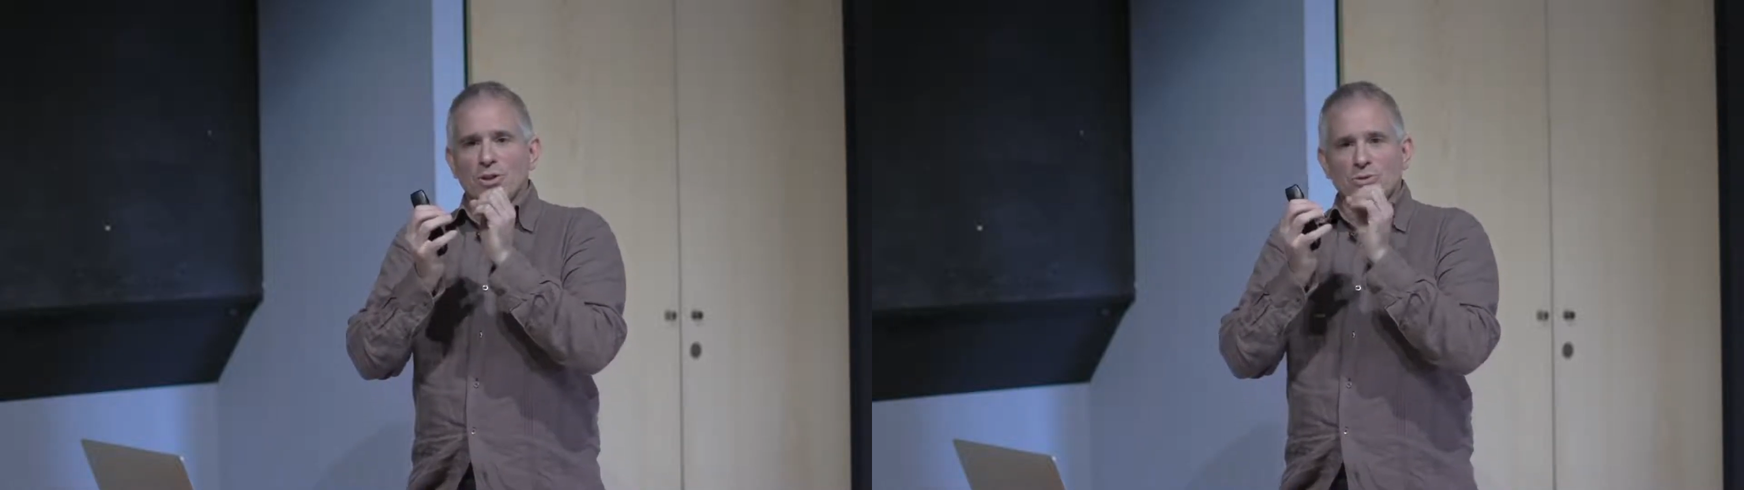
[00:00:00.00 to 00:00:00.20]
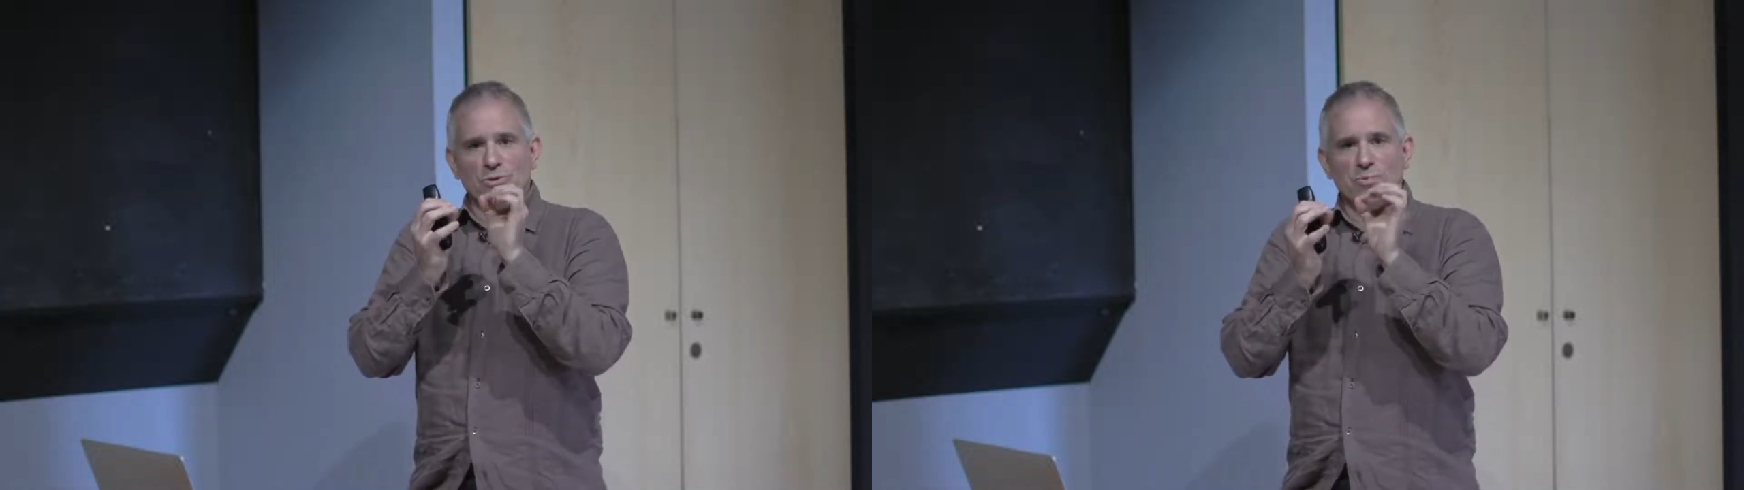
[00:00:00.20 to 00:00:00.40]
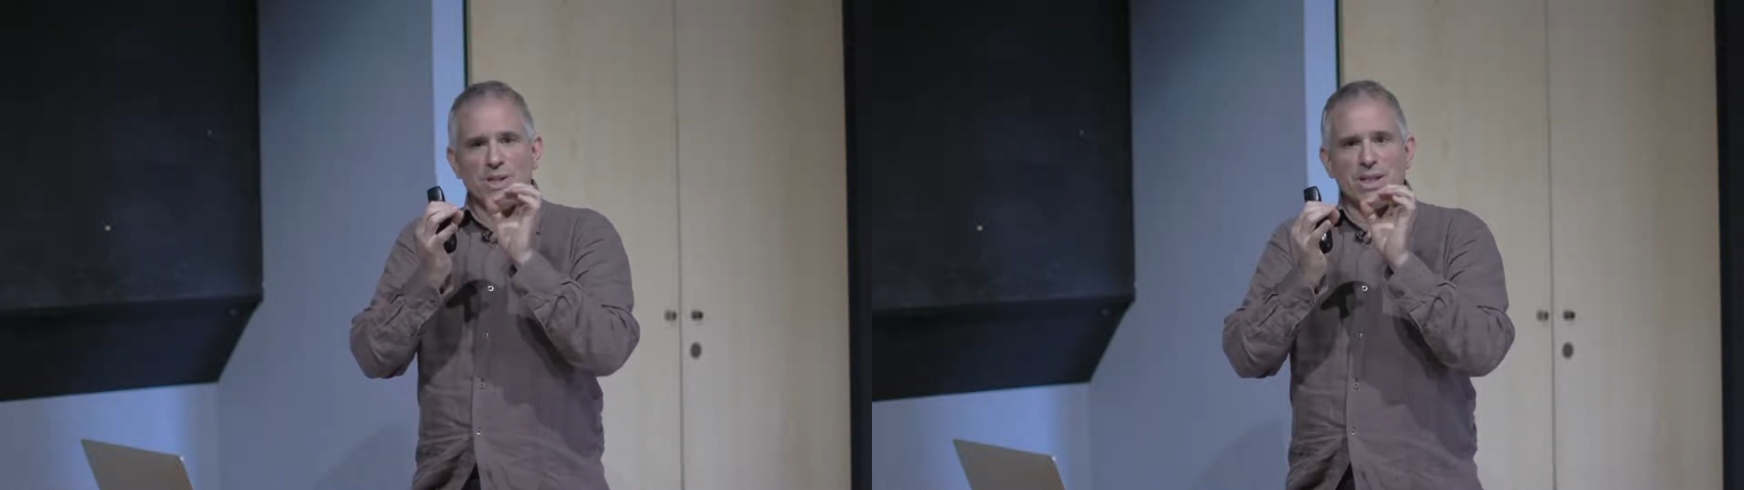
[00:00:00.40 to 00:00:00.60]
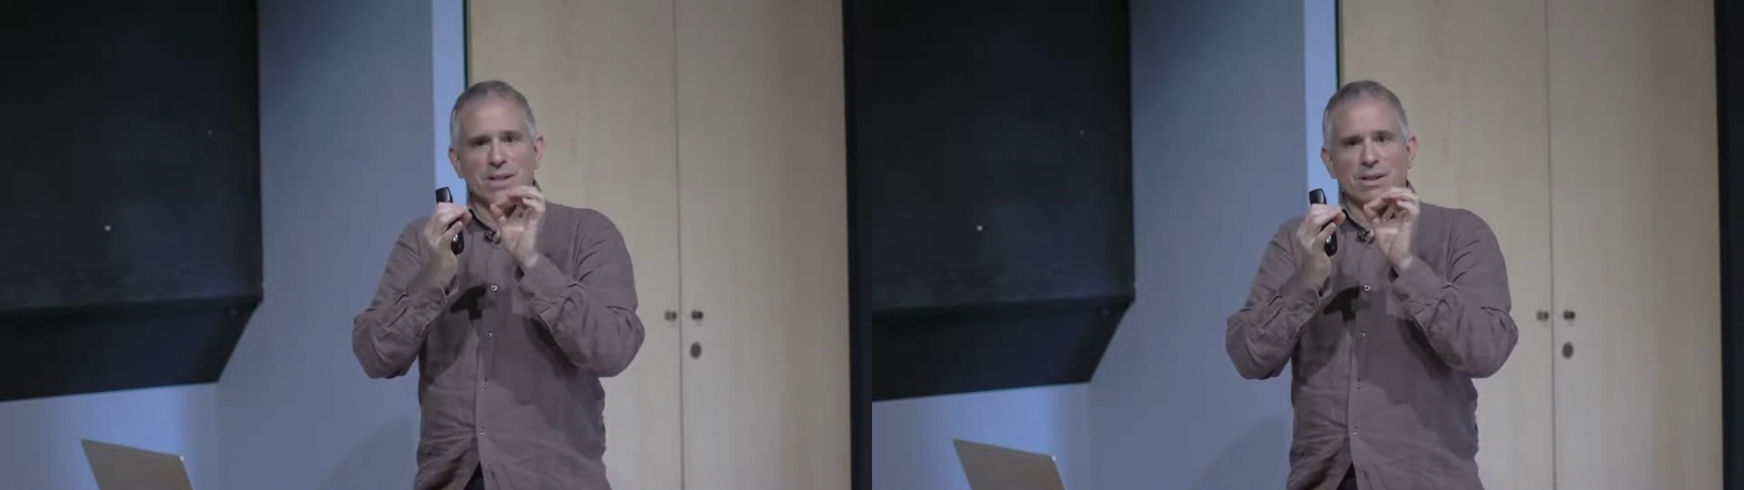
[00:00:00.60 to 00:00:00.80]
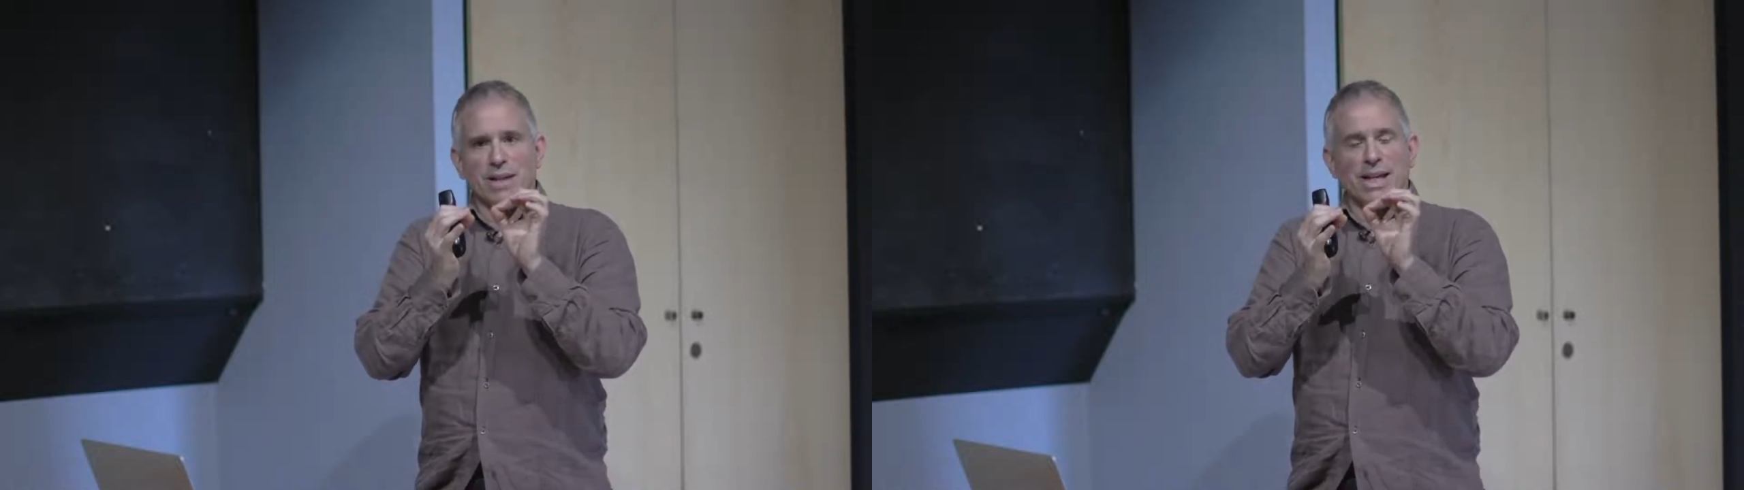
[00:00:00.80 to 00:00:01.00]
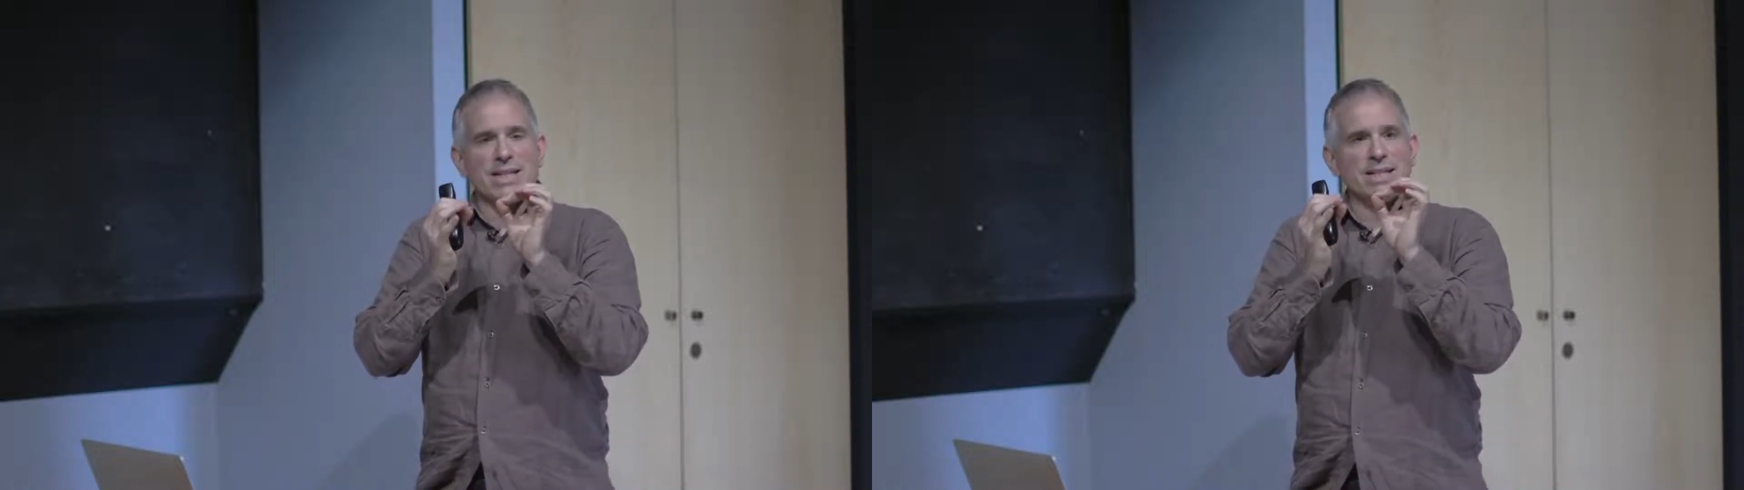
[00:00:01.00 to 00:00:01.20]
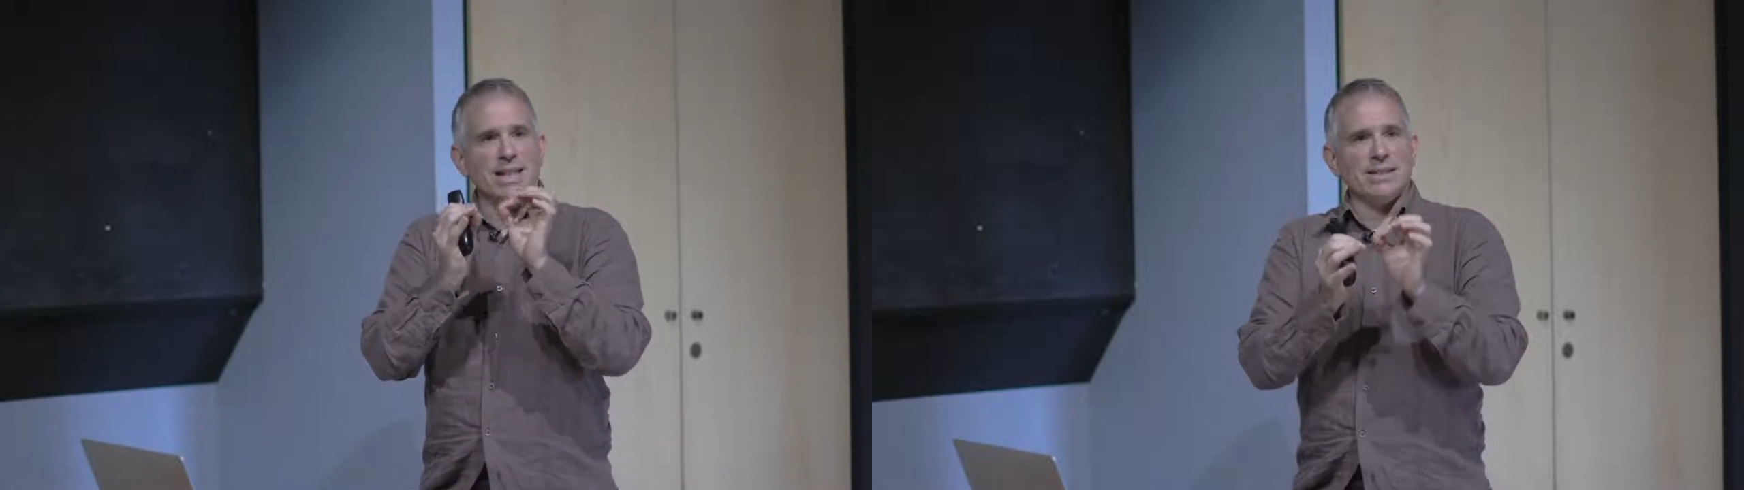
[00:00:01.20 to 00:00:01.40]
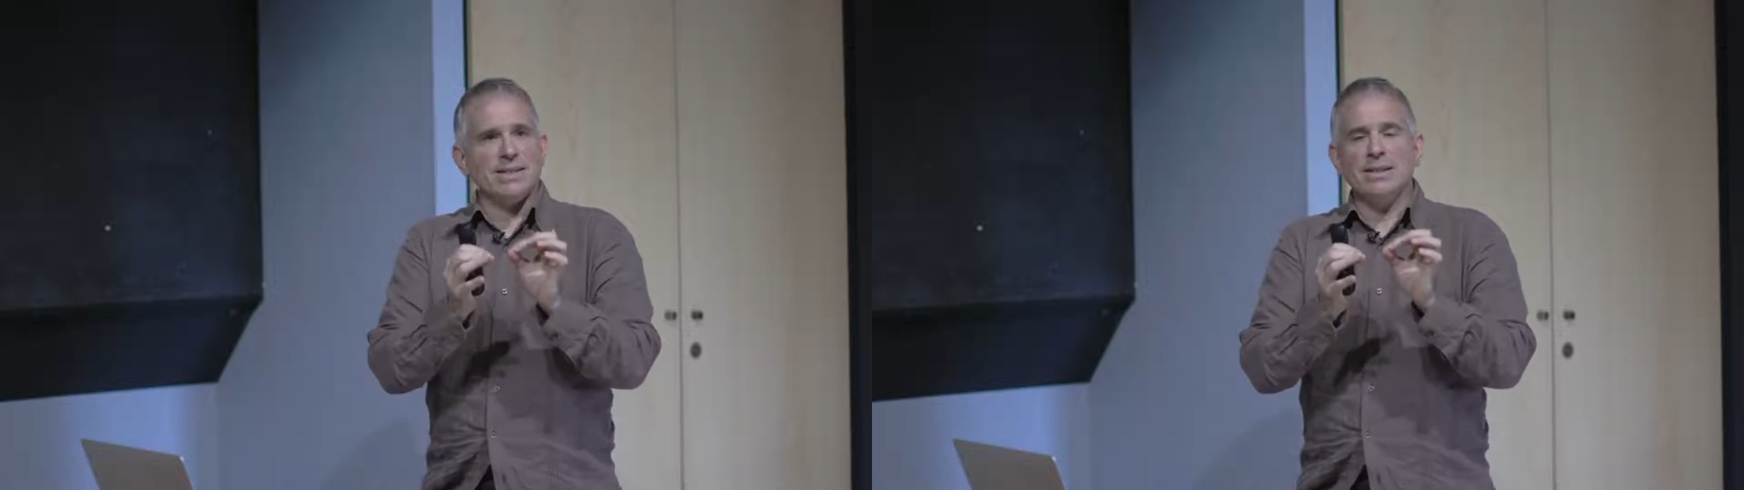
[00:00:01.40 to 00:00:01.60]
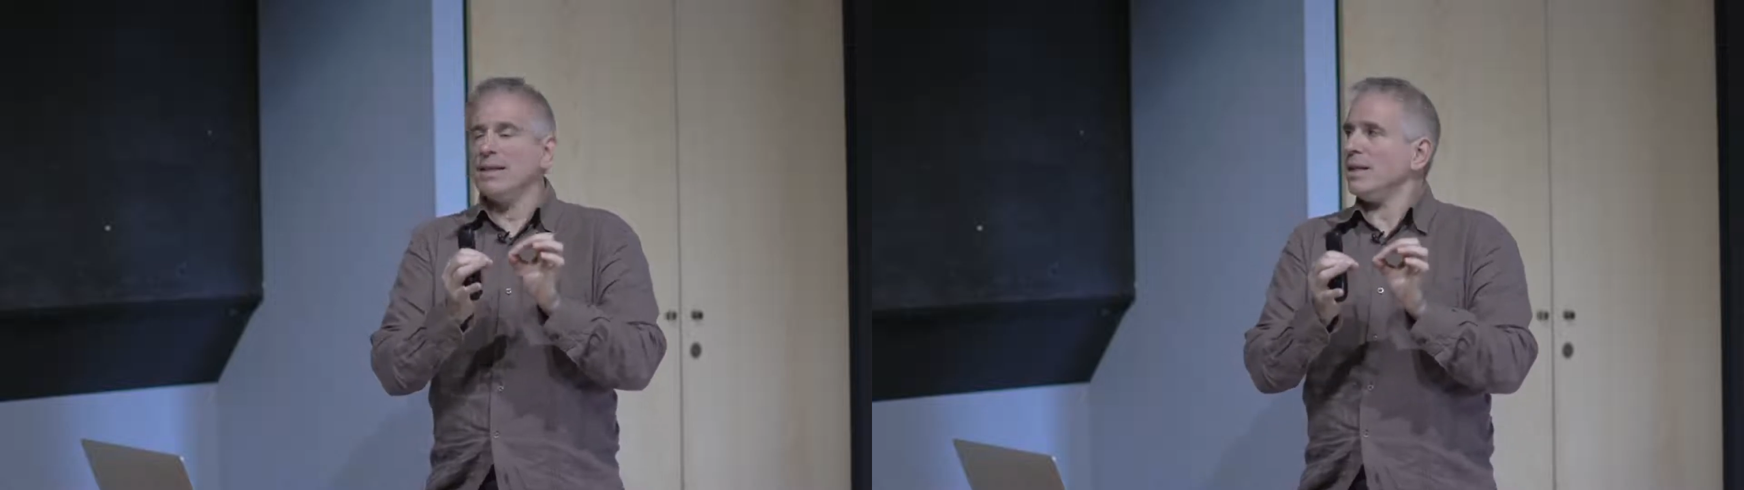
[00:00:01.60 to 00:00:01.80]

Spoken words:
to be exact